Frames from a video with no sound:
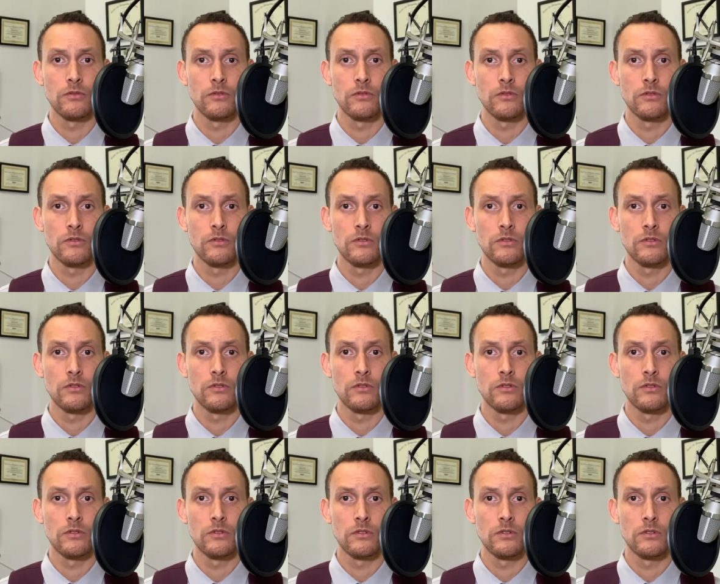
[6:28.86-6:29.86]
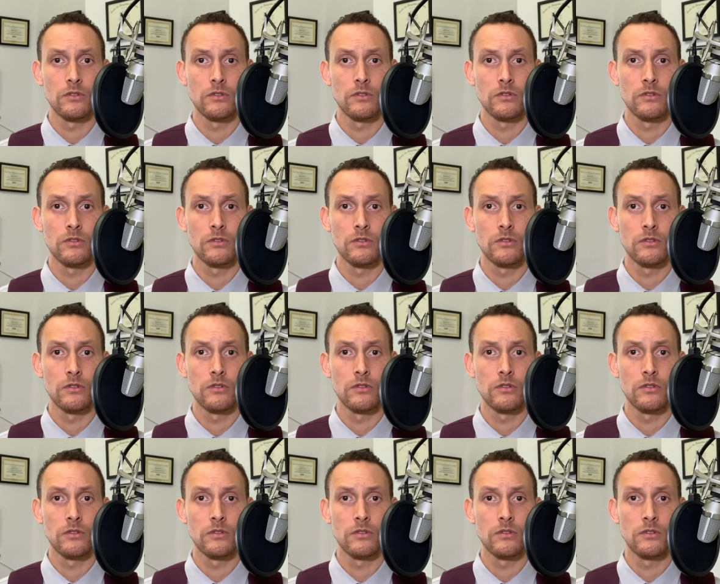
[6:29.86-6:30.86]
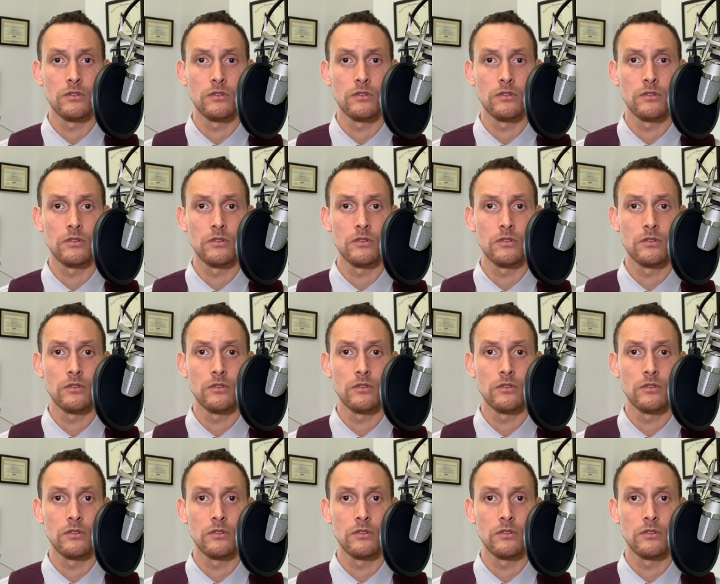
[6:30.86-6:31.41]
[no speech]